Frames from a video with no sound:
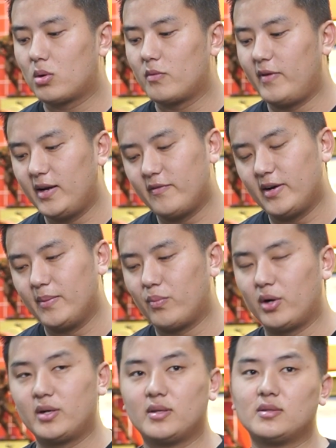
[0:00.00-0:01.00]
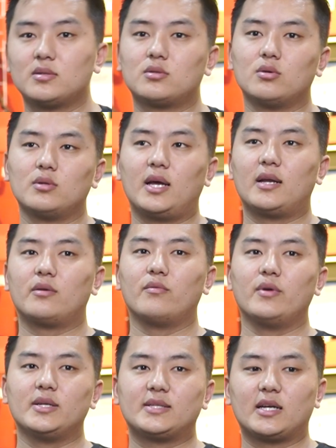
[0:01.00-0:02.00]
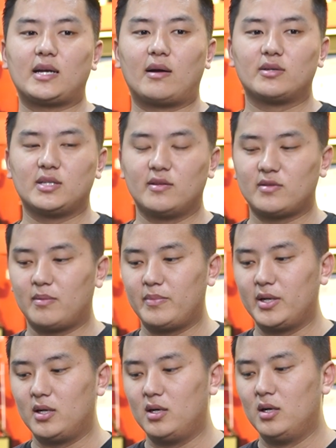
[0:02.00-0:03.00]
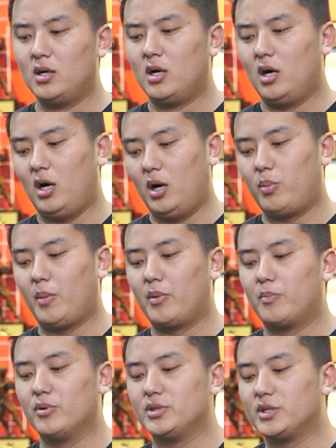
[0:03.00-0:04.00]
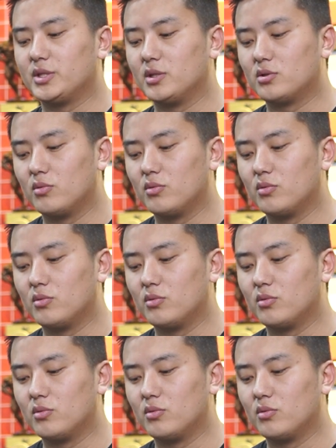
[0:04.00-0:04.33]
very, very important so that we set ourselves up in a proper position.